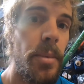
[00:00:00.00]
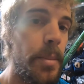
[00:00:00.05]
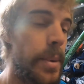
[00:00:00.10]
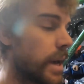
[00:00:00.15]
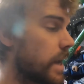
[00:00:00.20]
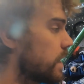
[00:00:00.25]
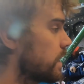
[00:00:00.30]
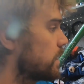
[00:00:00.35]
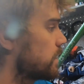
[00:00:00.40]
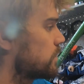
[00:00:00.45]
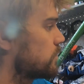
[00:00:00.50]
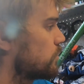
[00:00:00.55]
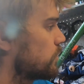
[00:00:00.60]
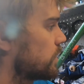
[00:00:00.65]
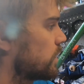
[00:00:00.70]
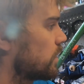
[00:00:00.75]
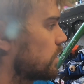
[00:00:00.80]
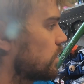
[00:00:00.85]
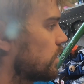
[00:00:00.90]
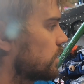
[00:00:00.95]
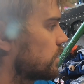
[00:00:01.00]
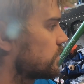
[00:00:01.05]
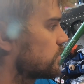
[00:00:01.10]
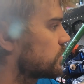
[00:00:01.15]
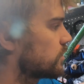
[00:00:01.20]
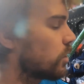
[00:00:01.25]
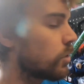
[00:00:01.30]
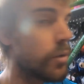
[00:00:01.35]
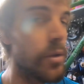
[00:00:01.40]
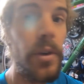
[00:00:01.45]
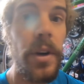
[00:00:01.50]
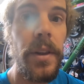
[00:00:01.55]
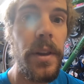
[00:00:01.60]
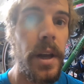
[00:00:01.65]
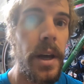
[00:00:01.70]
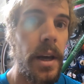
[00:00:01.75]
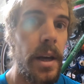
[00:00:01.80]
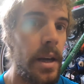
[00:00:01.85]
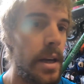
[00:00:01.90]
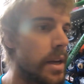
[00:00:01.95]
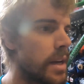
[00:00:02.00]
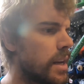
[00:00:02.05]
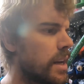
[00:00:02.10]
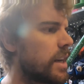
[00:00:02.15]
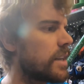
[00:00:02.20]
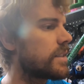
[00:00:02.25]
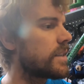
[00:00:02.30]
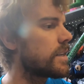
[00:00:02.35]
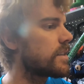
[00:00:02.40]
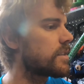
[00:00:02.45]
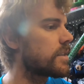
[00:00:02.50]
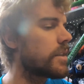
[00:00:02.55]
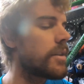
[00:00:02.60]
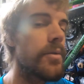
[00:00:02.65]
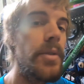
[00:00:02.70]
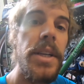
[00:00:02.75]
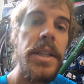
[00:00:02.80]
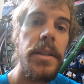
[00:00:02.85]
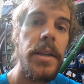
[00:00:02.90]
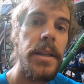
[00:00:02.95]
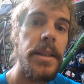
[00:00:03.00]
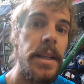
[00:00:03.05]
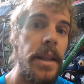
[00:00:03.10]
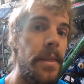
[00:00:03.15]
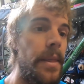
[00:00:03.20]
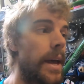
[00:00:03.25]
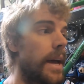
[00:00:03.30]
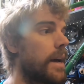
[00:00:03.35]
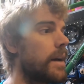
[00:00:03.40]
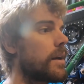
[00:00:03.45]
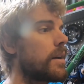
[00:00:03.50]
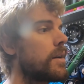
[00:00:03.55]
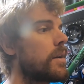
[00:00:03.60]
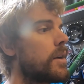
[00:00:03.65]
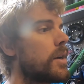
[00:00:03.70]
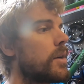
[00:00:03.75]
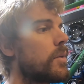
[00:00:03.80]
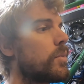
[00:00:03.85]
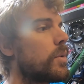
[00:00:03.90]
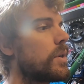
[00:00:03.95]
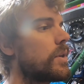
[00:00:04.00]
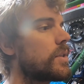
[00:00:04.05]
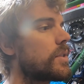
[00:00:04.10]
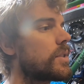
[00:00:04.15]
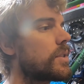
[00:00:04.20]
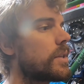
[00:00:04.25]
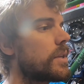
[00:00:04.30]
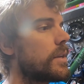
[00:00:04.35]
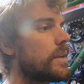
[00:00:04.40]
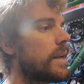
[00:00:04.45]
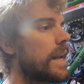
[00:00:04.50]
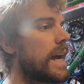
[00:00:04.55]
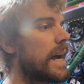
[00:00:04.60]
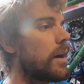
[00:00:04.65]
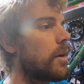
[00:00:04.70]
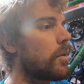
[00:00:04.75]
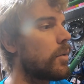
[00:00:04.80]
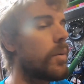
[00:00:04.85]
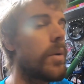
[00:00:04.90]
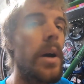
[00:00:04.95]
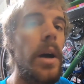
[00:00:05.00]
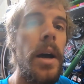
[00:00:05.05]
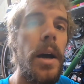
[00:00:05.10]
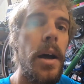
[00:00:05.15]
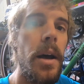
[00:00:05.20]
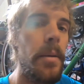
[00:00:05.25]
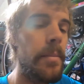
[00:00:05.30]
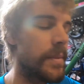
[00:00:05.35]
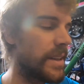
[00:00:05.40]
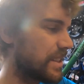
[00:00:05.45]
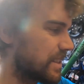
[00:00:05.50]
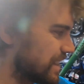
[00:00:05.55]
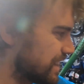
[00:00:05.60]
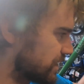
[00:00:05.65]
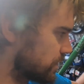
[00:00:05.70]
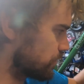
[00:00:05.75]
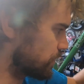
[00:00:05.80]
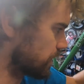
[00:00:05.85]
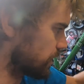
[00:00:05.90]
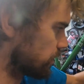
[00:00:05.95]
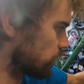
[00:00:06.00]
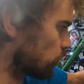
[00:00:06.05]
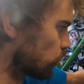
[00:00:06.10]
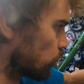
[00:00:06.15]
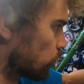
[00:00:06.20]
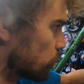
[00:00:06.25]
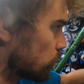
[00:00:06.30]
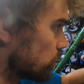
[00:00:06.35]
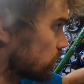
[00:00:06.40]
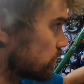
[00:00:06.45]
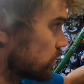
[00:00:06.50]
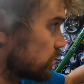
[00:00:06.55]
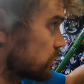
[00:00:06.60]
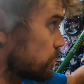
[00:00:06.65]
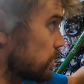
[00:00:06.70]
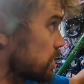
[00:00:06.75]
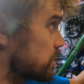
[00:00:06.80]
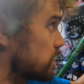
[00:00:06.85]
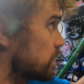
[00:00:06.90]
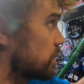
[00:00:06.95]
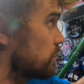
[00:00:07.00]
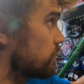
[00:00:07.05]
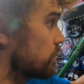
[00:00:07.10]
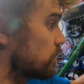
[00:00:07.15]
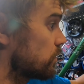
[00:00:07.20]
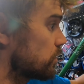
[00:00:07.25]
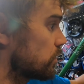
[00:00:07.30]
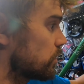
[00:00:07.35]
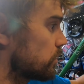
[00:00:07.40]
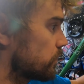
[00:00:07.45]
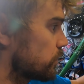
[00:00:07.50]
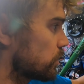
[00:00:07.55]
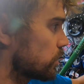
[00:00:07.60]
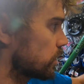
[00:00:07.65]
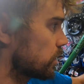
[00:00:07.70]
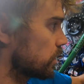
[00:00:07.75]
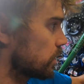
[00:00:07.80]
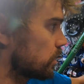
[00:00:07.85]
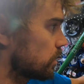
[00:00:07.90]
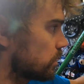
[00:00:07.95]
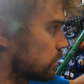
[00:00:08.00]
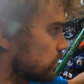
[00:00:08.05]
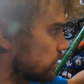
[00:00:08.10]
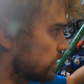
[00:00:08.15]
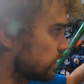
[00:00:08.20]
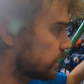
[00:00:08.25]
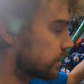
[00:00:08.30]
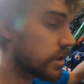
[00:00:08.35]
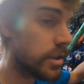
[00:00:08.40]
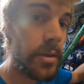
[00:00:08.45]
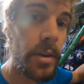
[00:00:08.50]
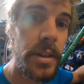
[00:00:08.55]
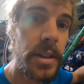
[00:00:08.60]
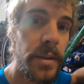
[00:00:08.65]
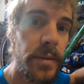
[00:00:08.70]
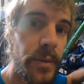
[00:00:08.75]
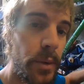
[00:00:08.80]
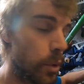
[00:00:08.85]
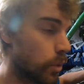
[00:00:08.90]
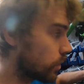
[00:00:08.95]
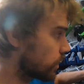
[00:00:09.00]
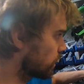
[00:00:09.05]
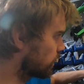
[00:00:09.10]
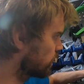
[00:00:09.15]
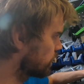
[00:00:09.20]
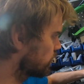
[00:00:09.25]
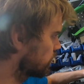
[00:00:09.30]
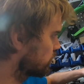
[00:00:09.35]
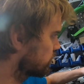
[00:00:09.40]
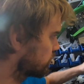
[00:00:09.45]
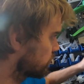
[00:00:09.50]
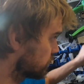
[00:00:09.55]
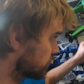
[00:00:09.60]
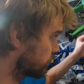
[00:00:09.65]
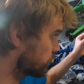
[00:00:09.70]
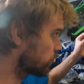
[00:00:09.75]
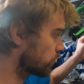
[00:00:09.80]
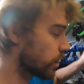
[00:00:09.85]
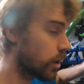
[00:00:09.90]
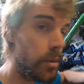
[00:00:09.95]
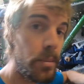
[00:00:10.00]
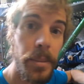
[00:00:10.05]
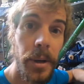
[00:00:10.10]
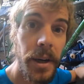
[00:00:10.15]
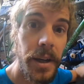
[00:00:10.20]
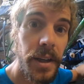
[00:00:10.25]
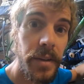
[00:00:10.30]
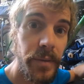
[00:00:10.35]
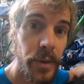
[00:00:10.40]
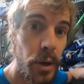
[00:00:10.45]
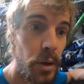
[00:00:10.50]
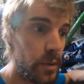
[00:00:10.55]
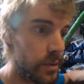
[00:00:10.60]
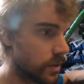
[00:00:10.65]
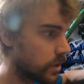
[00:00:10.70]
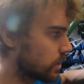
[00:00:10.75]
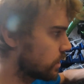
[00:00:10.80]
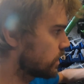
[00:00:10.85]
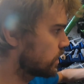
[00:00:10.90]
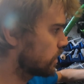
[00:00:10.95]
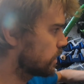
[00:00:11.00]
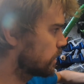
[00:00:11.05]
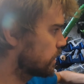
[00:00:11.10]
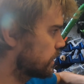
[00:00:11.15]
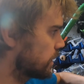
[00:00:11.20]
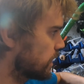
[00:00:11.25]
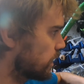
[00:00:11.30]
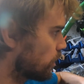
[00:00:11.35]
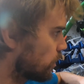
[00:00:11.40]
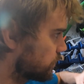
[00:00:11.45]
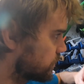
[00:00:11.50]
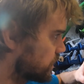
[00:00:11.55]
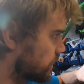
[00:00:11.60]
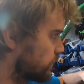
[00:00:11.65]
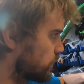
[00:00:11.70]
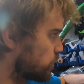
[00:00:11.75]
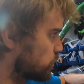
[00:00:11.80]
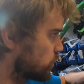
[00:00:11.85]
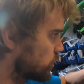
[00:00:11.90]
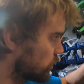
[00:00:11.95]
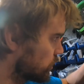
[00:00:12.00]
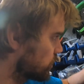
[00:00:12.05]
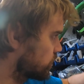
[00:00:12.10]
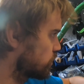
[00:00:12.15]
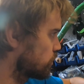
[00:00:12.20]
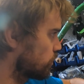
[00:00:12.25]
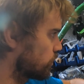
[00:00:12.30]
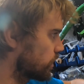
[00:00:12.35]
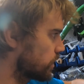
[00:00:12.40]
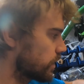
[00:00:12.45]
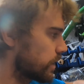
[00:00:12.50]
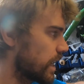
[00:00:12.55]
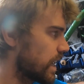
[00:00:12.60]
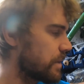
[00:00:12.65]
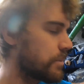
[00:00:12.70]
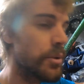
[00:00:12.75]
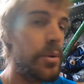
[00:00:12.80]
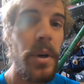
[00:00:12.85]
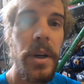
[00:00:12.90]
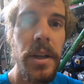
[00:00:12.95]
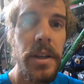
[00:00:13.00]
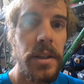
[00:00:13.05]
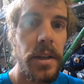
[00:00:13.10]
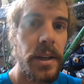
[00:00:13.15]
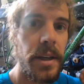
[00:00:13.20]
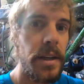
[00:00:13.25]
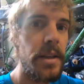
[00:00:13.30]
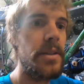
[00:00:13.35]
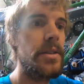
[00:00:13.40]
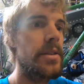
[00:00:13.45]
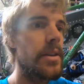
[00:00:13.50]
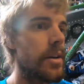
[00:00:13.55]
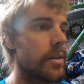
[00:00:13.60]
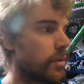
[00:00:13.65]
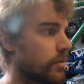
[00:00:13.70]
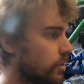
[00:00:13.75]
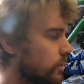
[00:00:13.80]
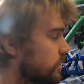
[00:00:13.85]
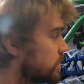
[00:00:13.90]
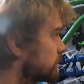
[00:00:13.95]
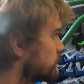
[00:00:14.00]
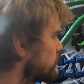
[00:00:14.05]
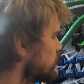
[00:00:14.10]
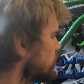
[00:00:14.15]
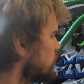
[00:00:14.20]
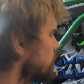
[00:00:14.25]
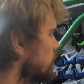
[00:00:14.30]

prepared with a line of solder in there. Essentially the reason I did that was now it's a bit awkward, especially if you've got an integrated fork here, because you've got the whole bike involved. Obviously if you're just shortening the cable and it's like an external routed